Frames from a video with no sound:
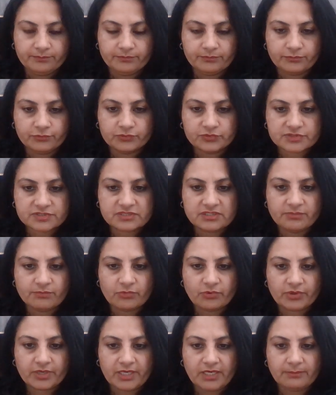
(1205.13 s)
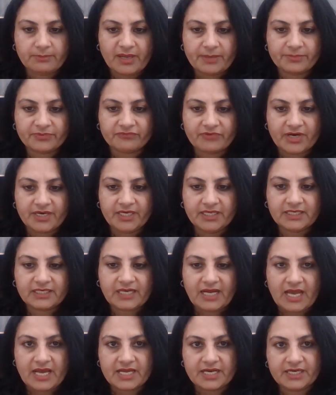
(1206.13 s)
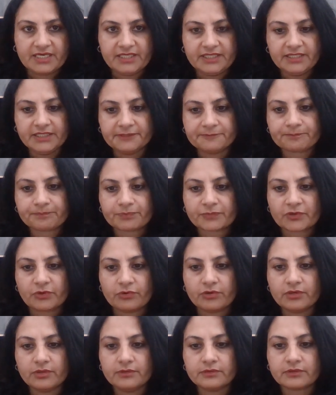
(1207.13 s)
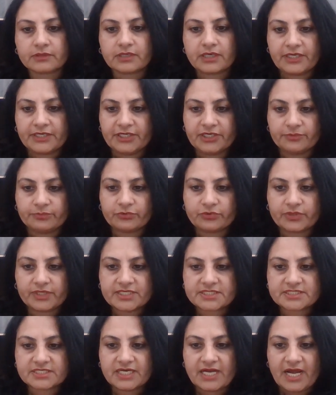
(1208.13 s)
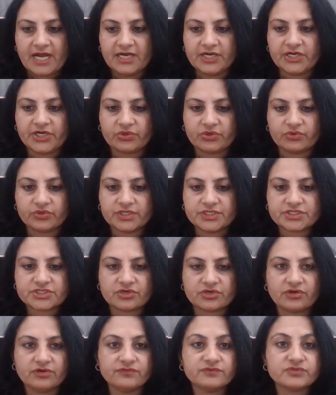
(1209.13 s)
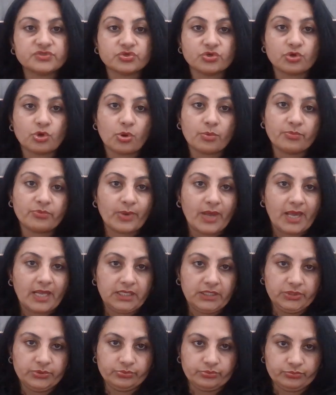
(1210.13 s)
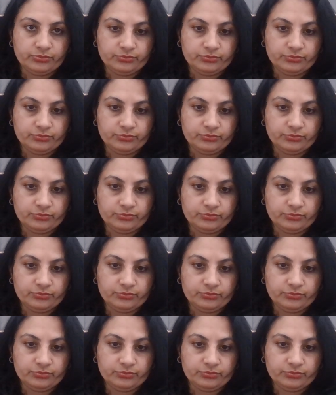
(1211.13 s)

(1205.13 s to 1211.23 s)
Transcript: boost the morale by providing clarity on career progression and recognition of job value.